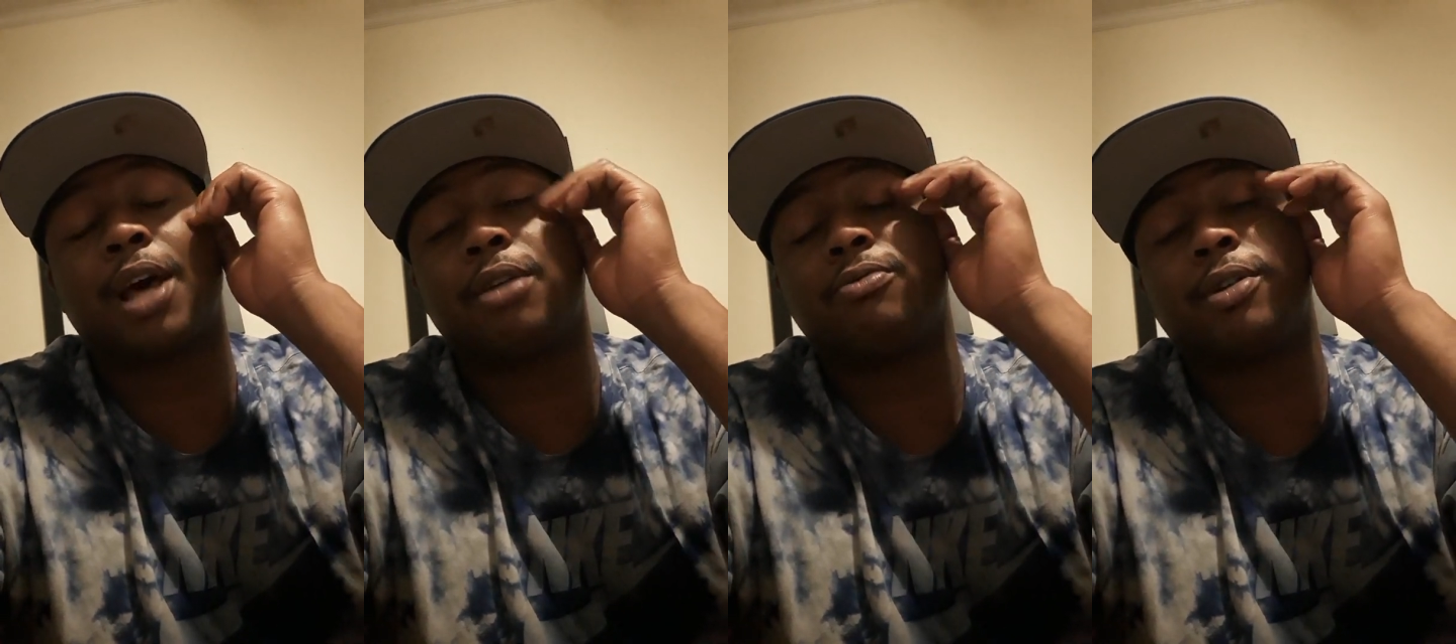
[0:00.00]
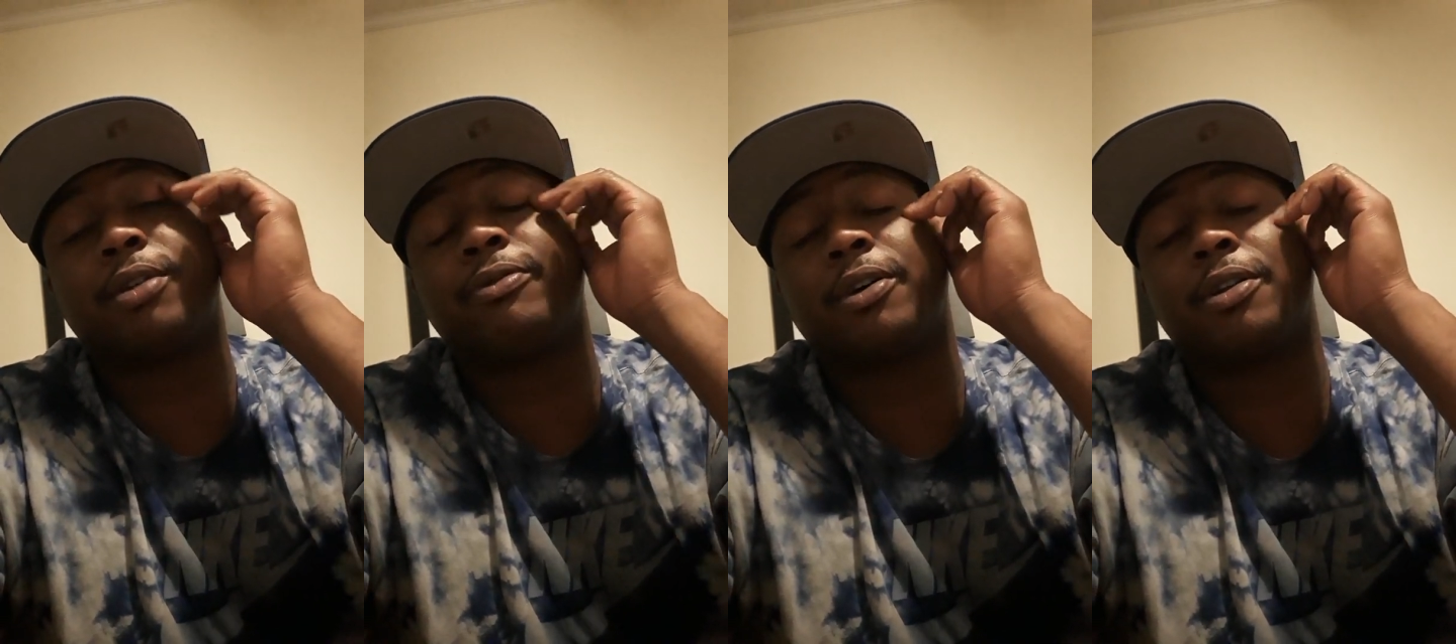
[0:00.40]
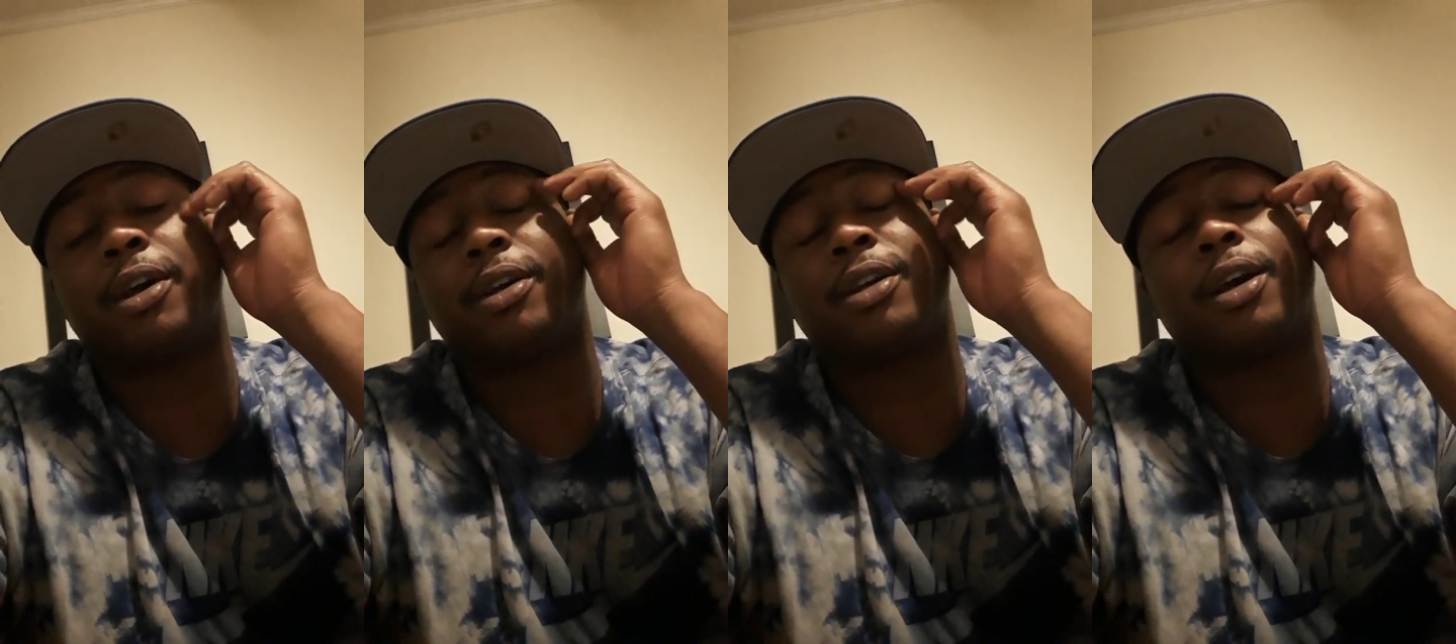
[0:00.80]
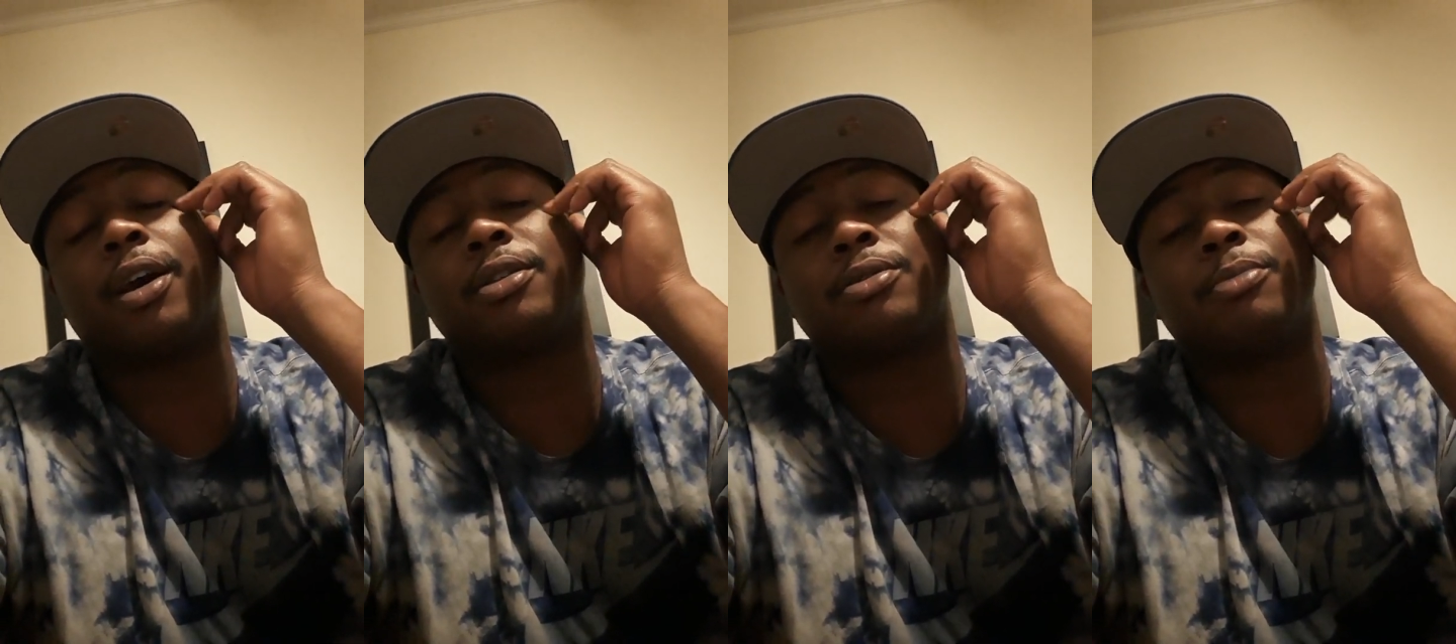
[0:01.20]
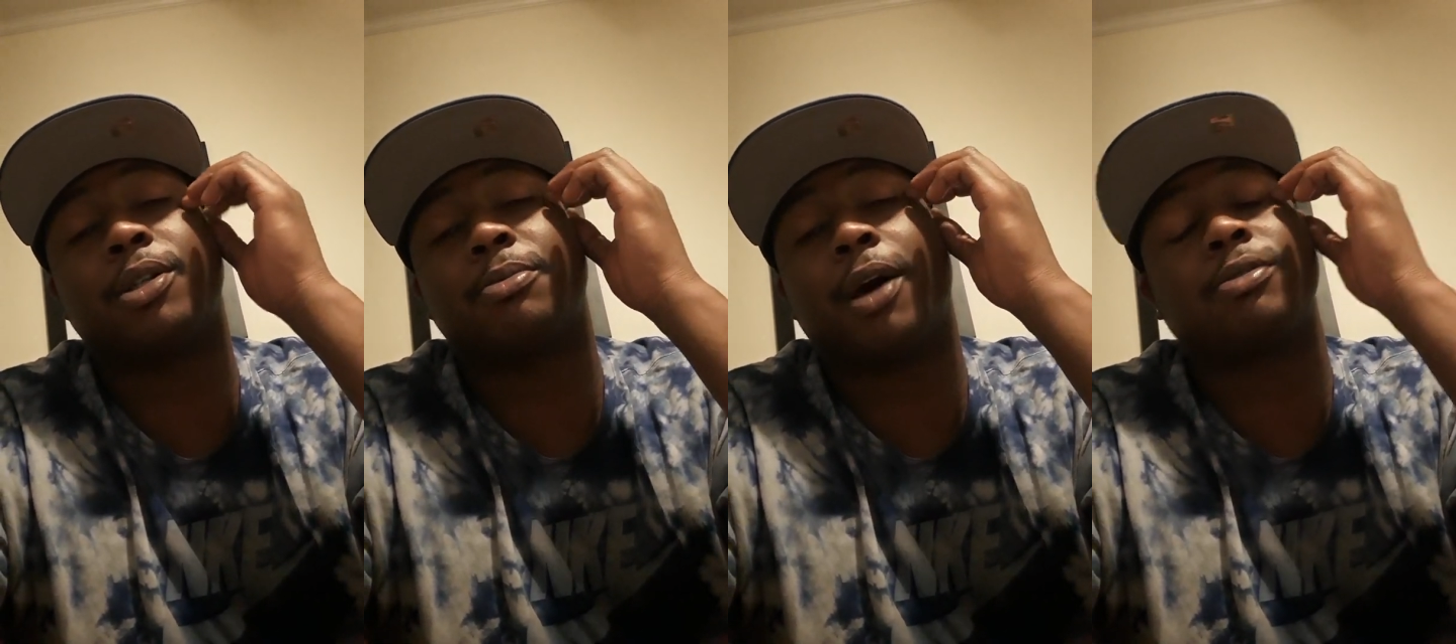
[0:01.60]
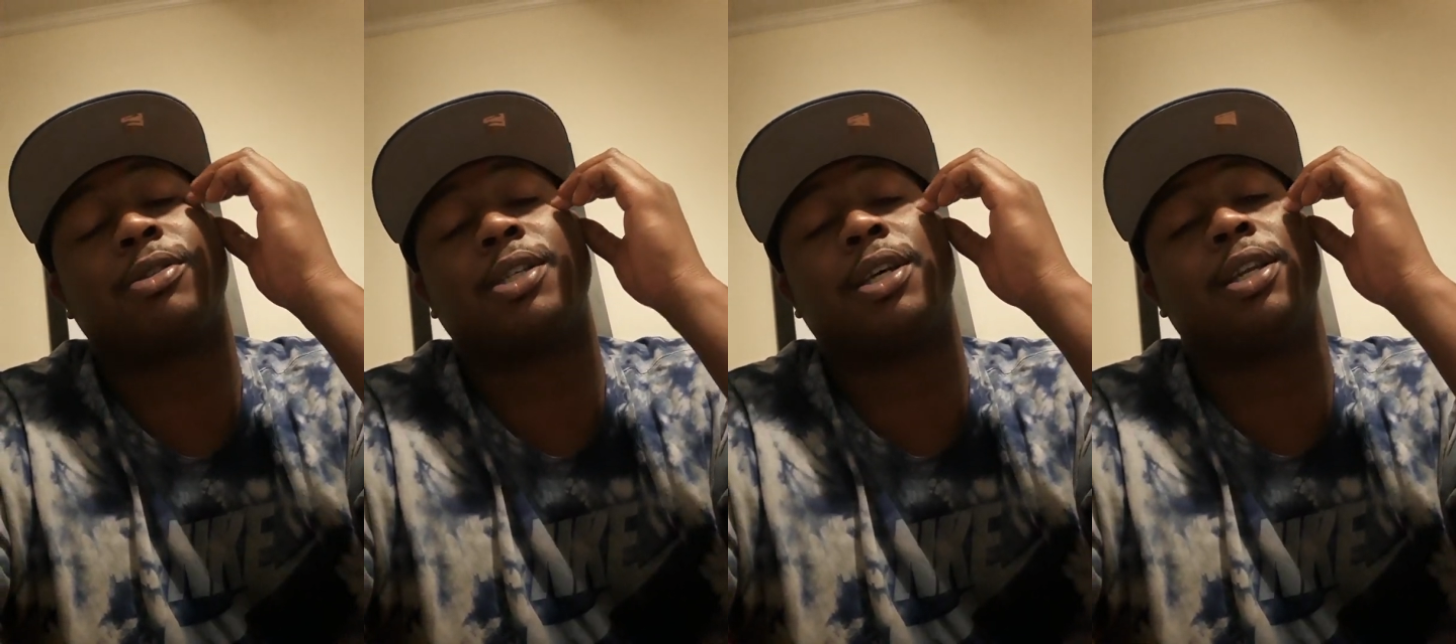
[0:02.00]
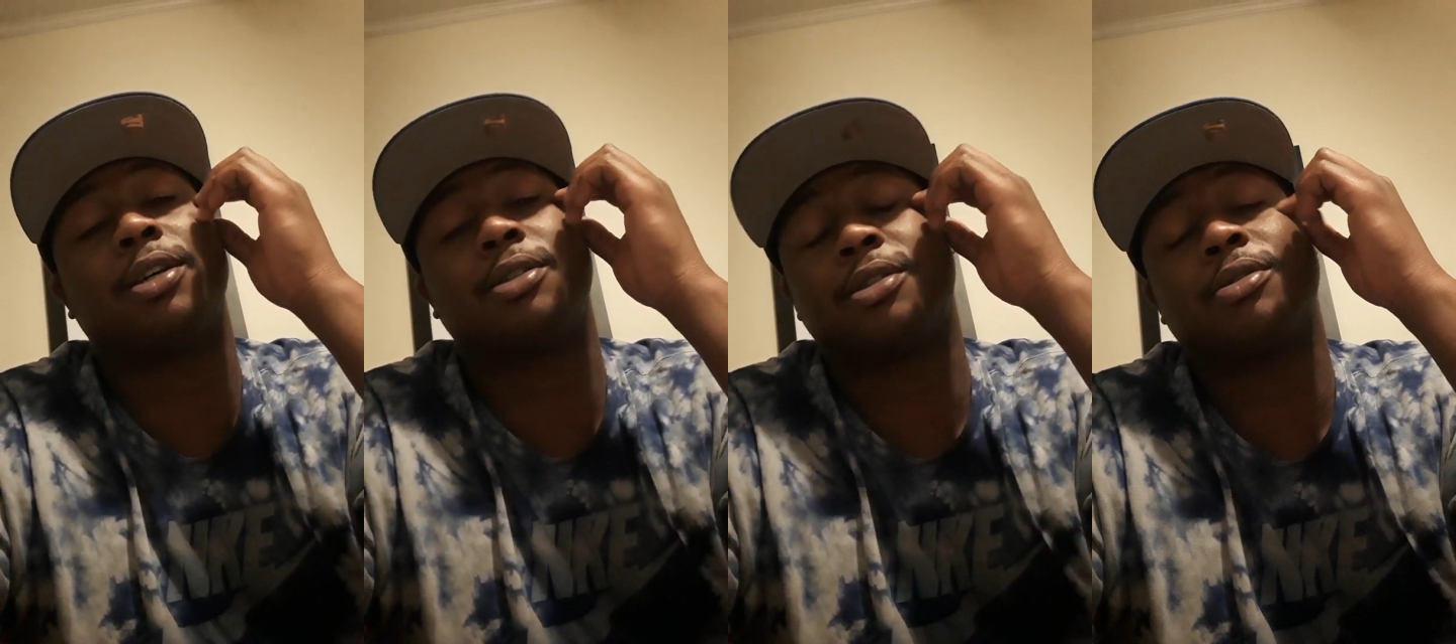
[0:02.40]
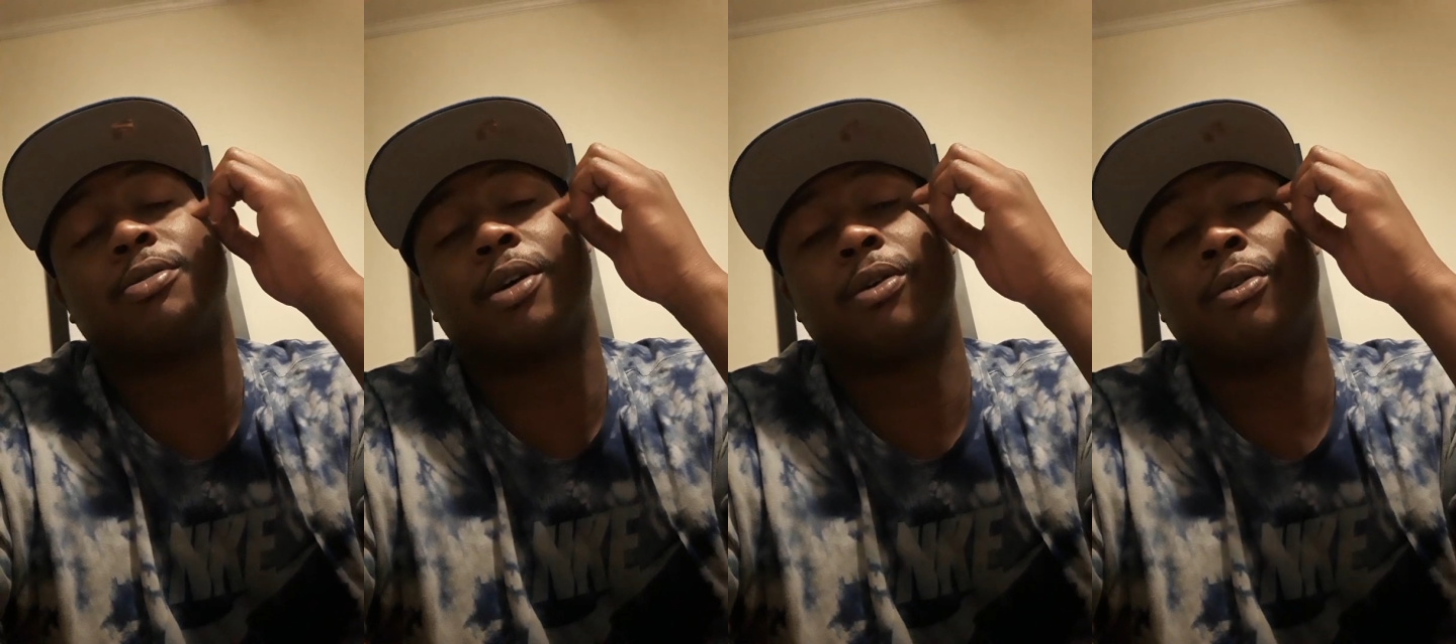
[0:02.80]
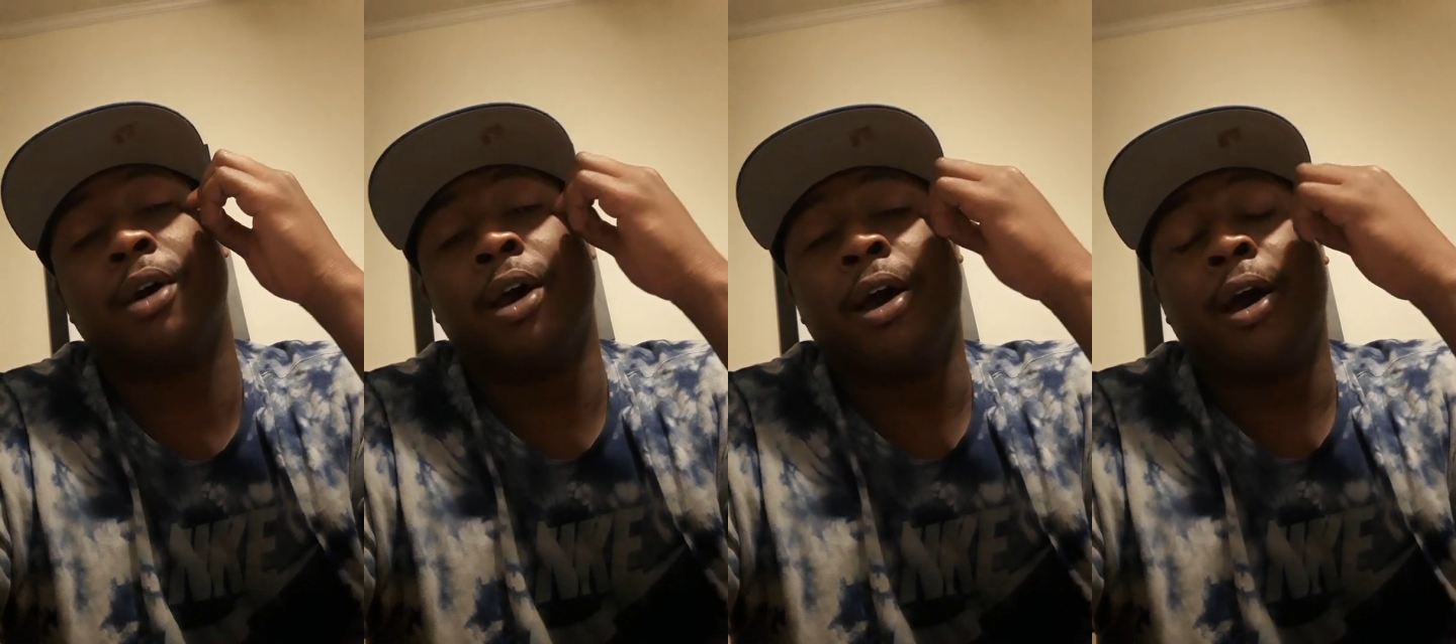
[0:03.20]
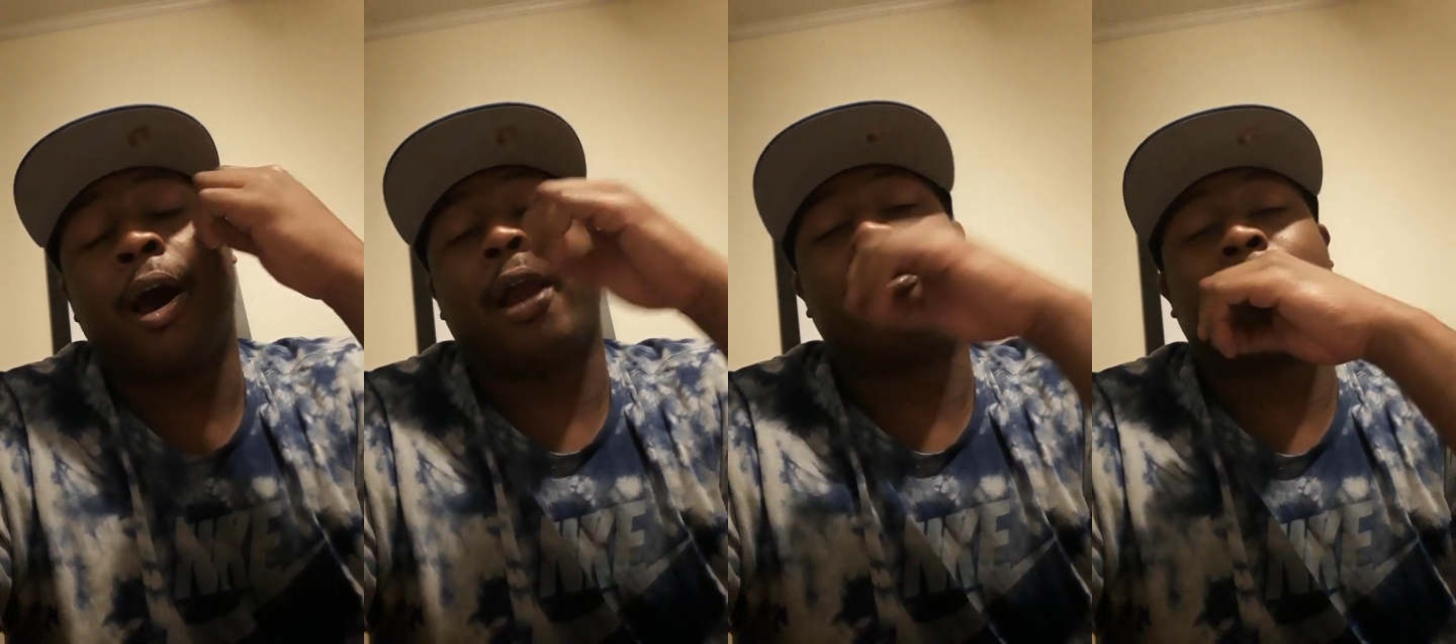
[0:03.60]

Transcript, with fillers: I don't really feel they care too much about seedings. You know, I don't